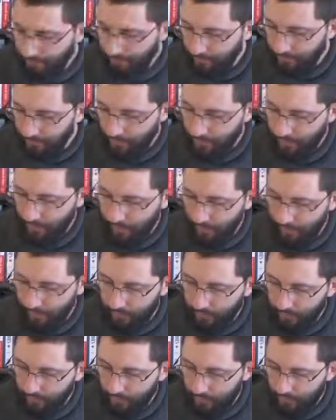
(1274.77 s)

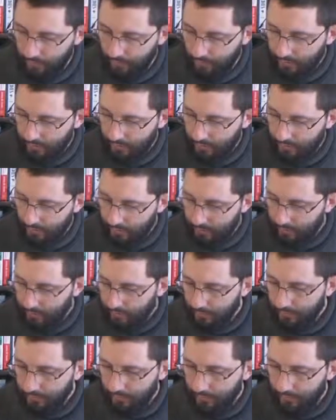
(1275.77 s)
(silence)